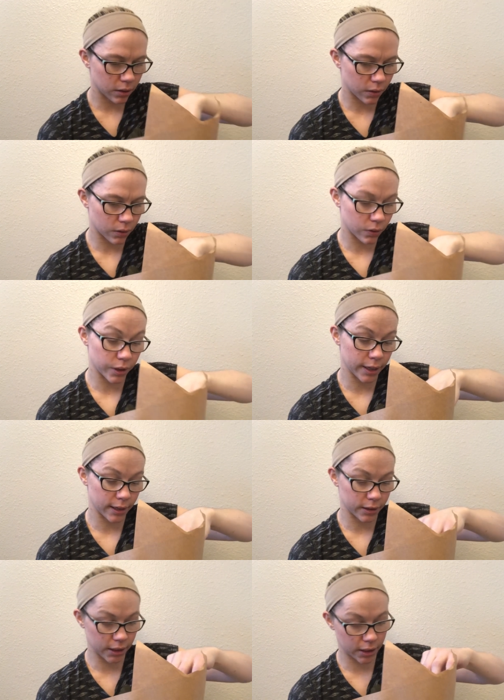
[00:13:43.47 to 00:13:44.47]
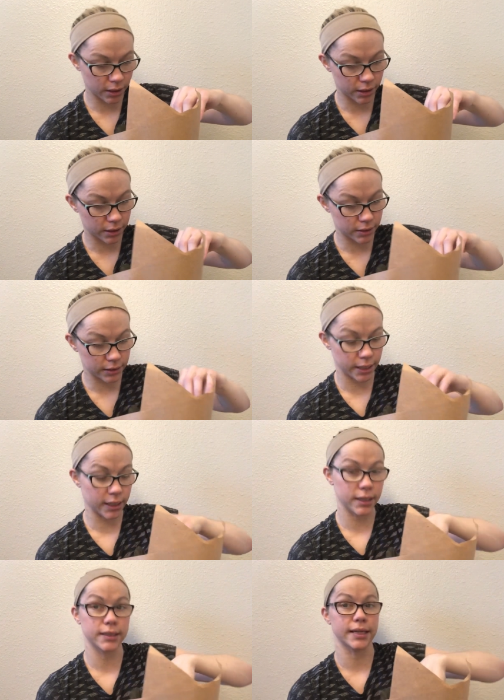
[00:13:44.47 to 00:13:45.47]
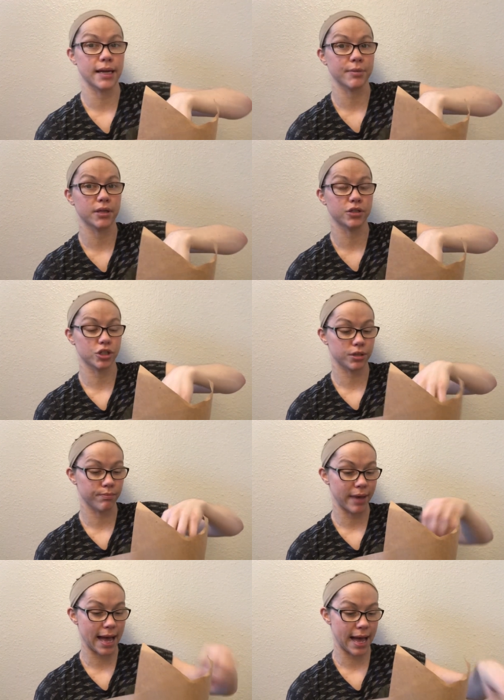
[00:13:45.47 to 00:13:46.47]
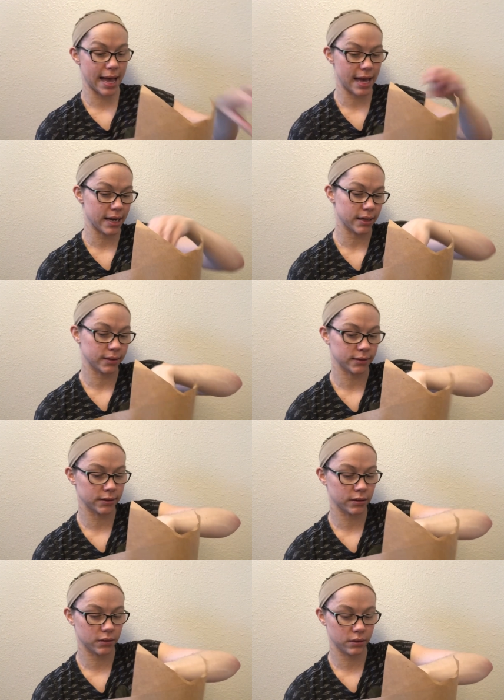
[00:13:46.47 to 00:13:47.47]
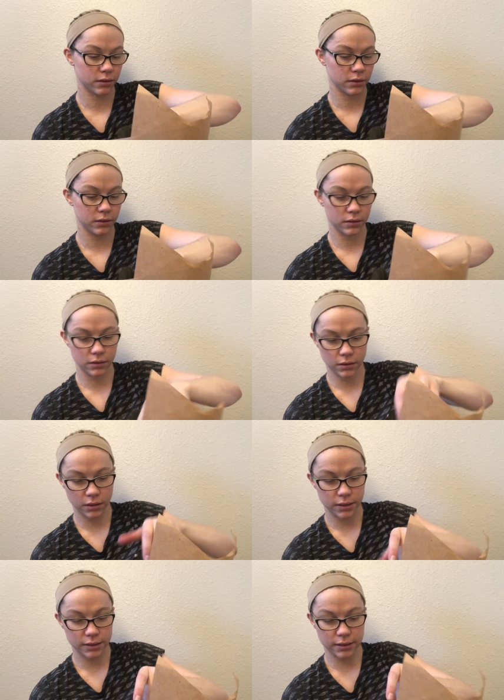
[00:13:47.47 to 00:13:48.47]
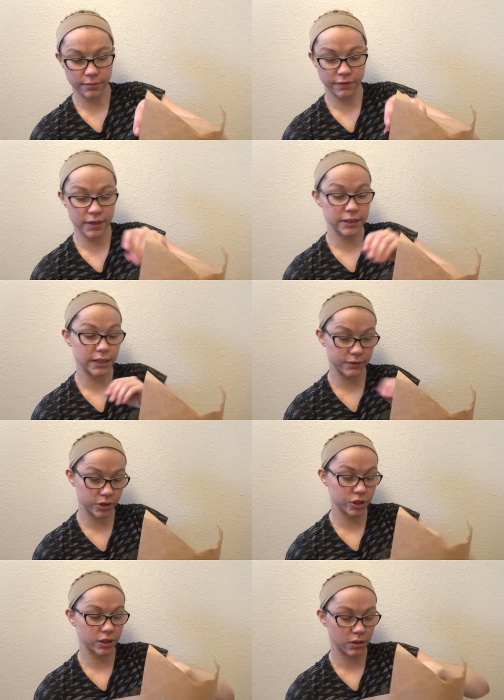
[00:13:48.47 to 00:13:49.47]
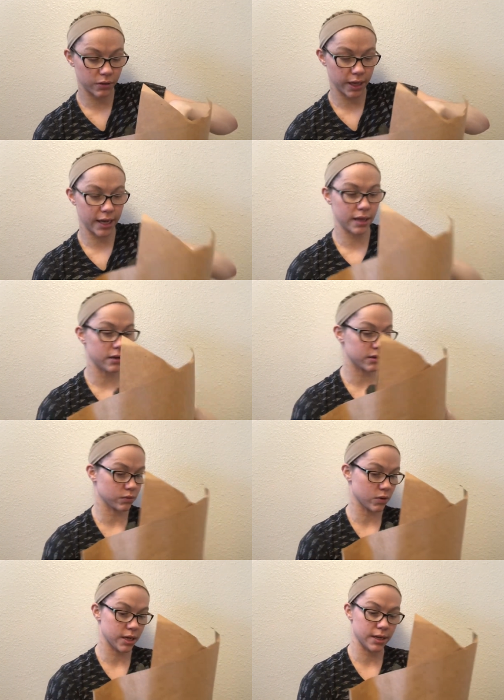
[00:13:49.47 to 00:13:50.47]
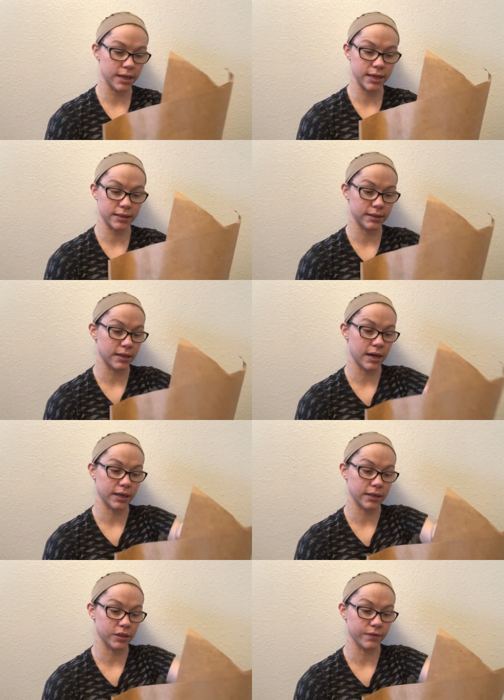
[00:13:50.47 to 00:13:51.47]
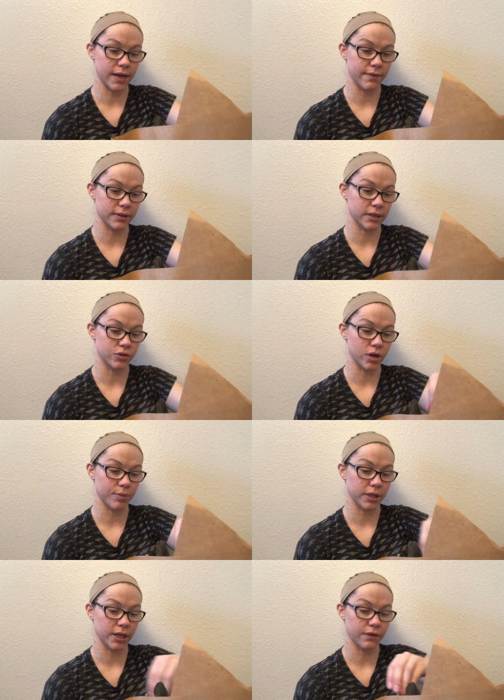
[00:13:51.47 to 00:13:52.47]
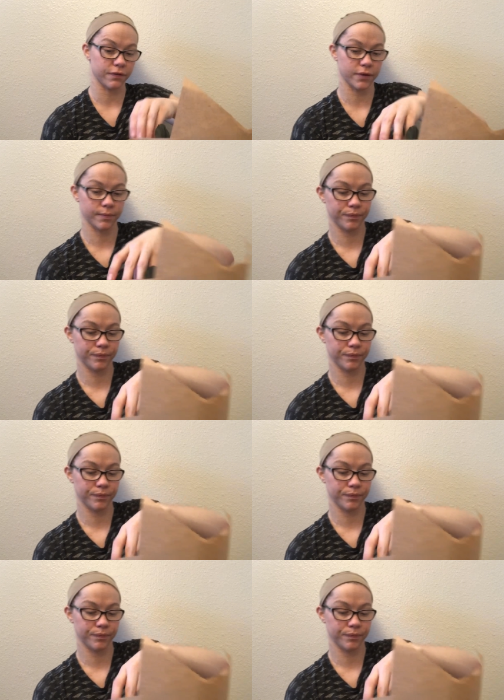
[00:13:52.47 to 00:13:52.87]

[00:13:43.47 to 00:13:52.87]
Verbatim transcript: oh yeah, he is like damaged bad. Some of his leaves are still okay. There's one that is not gonna survive. It's gonna drop a leaf.